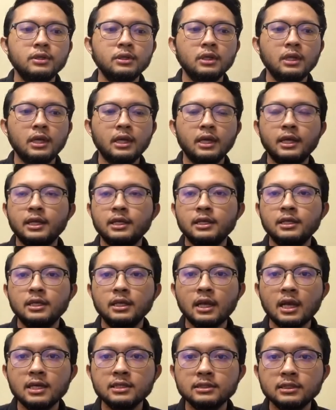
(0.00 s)
And
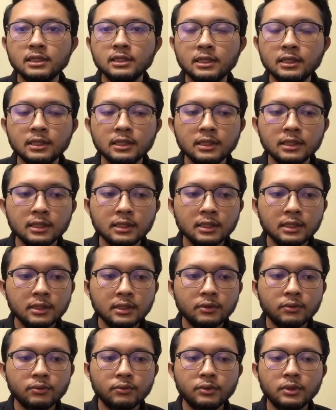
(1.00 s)
lastly,
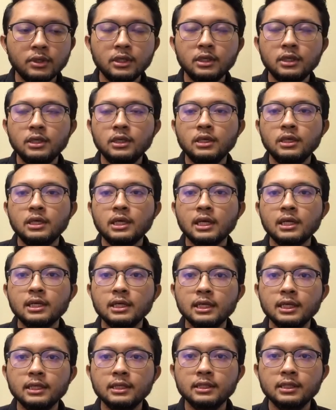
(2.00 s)
we
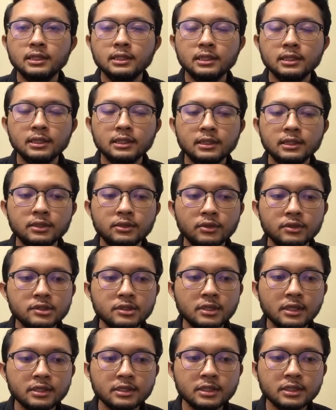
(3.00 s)
calculate the
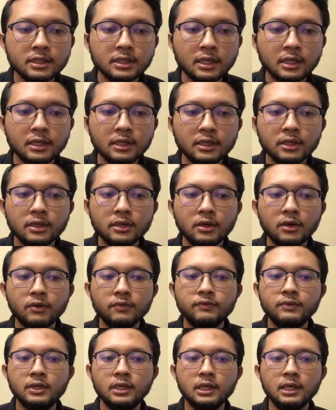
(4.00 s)
cross-section area of
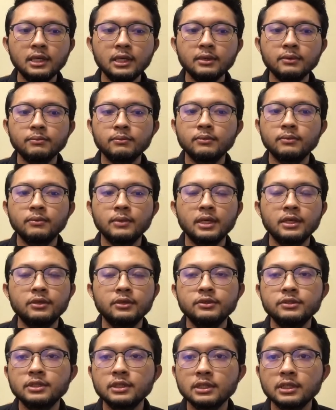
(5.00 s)
the lake by
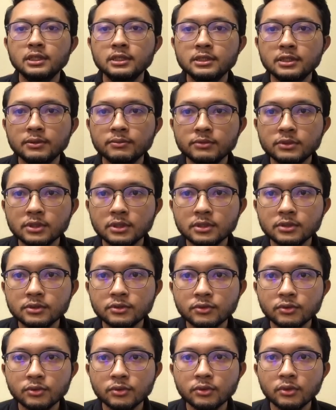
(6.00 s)
using the Simpson's
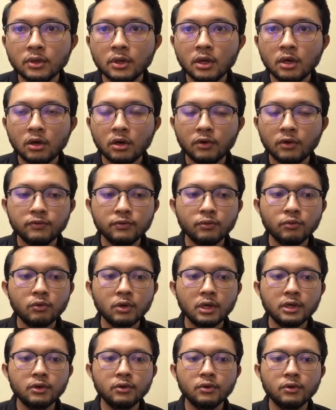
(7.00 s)
rule of
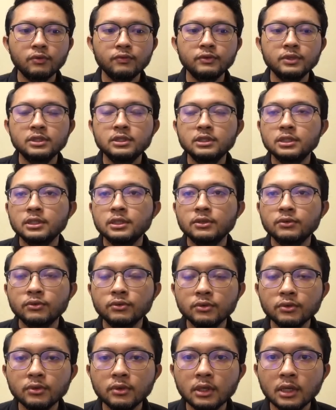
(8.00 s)
1/3
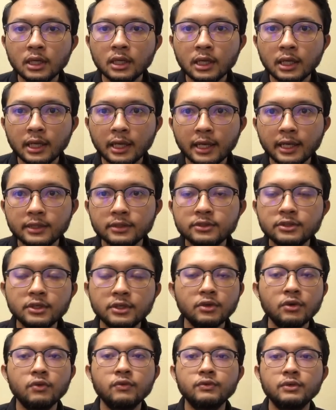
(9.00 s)
rule and
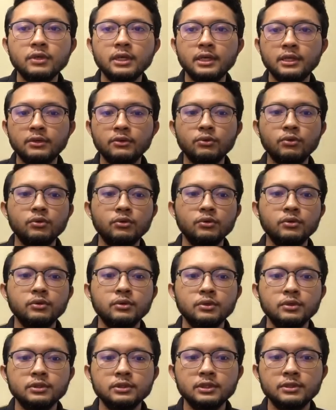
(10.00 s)
3/8 rule
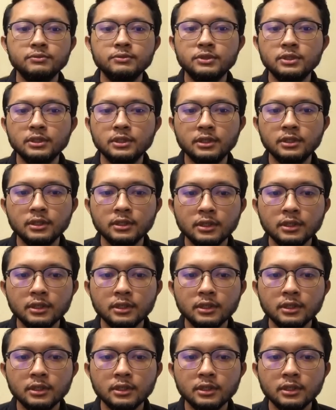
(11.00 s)
Simpson.